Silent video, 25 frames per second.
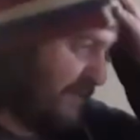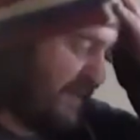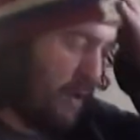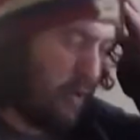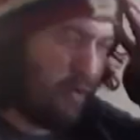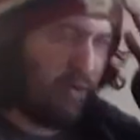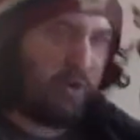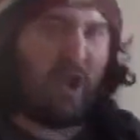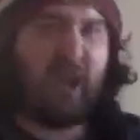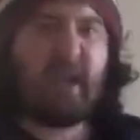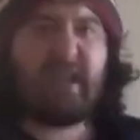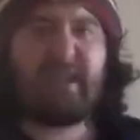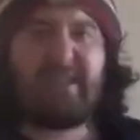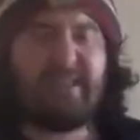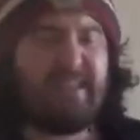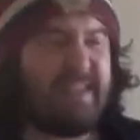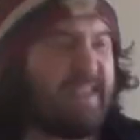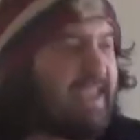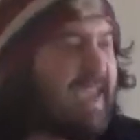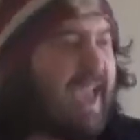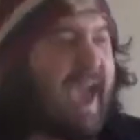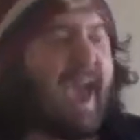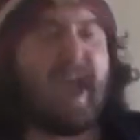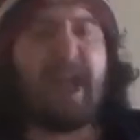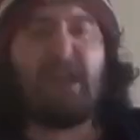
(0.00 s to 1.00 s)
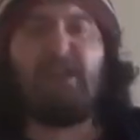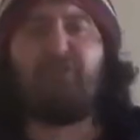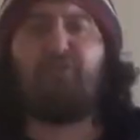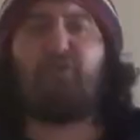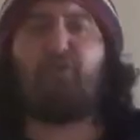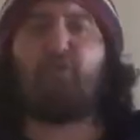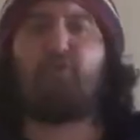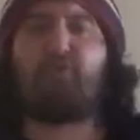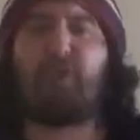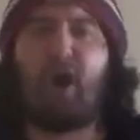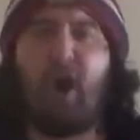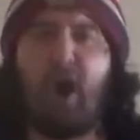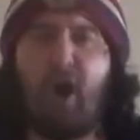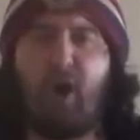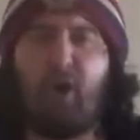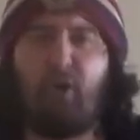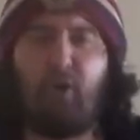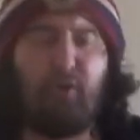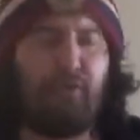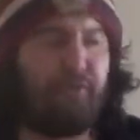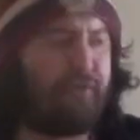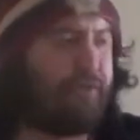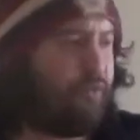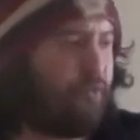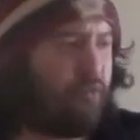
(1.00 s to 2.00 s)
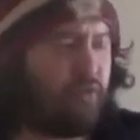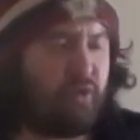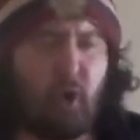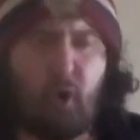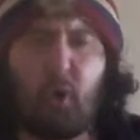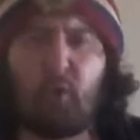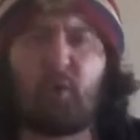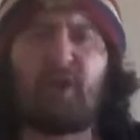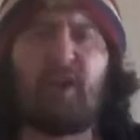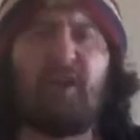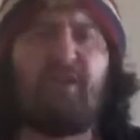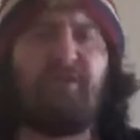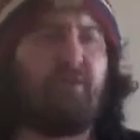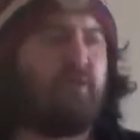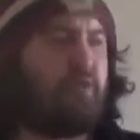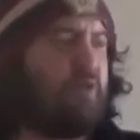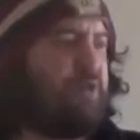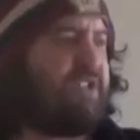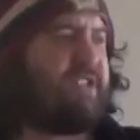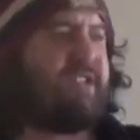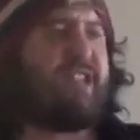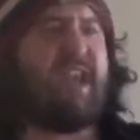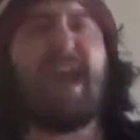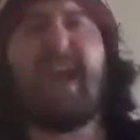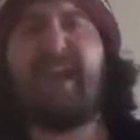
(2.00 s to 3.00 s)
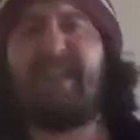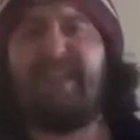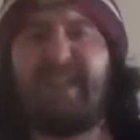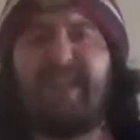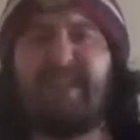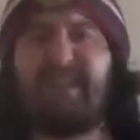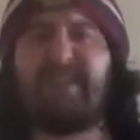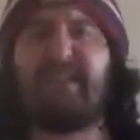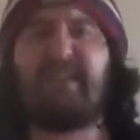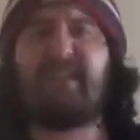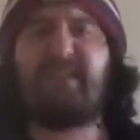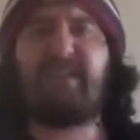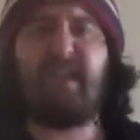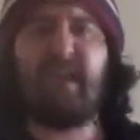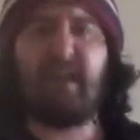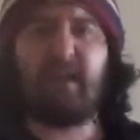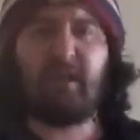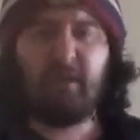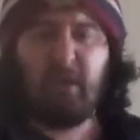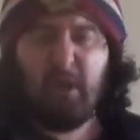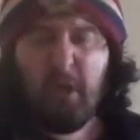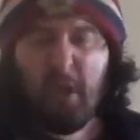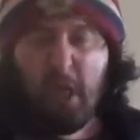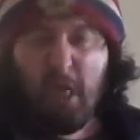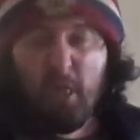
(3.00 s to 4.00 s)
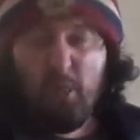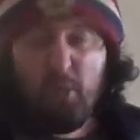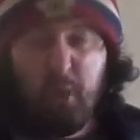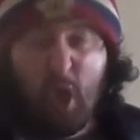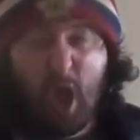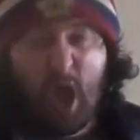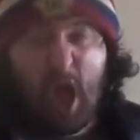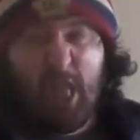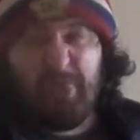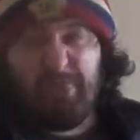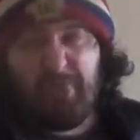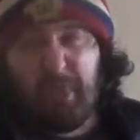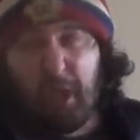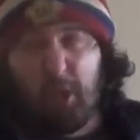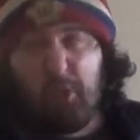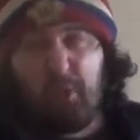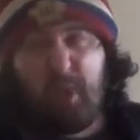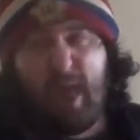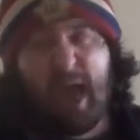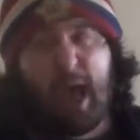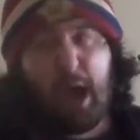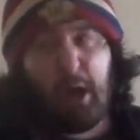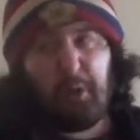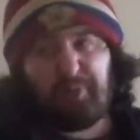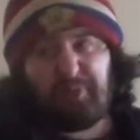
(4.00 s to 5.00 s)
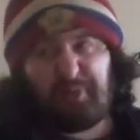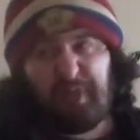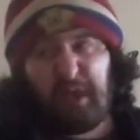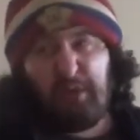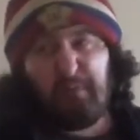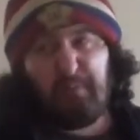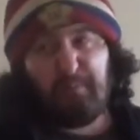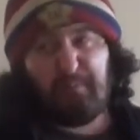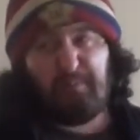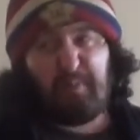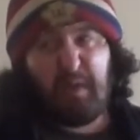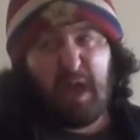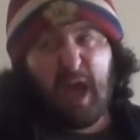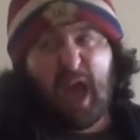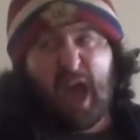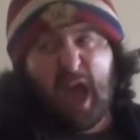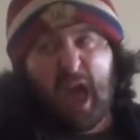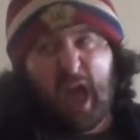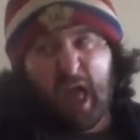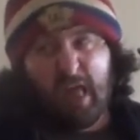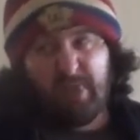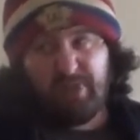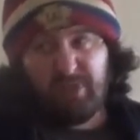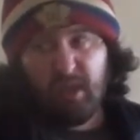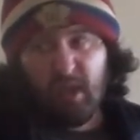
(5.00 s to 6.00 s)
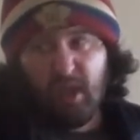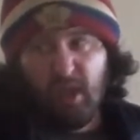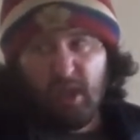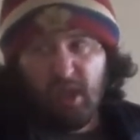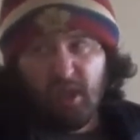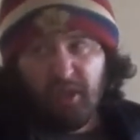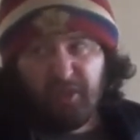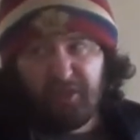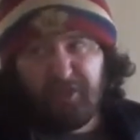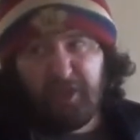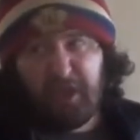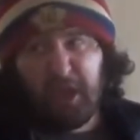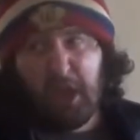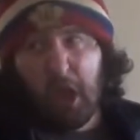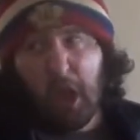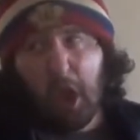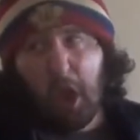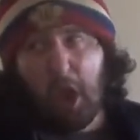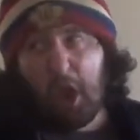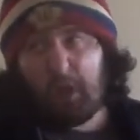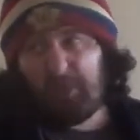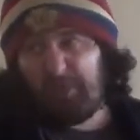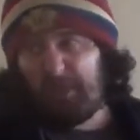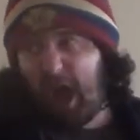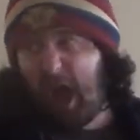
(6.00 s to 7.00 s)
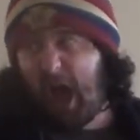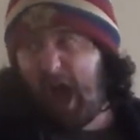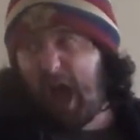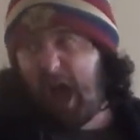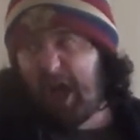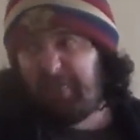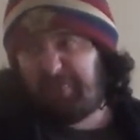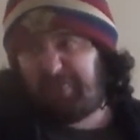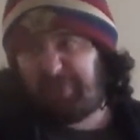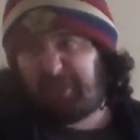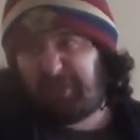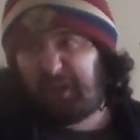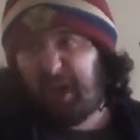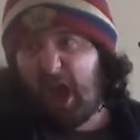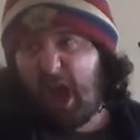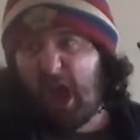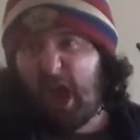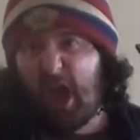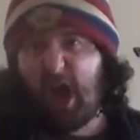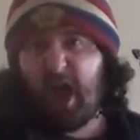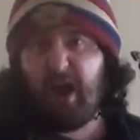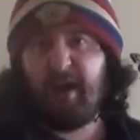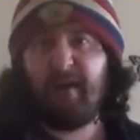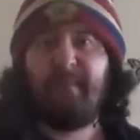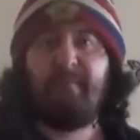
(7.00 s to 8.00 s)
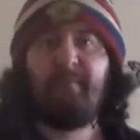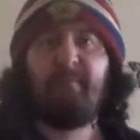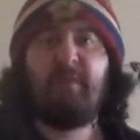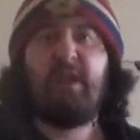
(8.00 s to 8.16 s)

They're like Neanderthals who don't understand anything. That's out is bad. She hurt Asuka.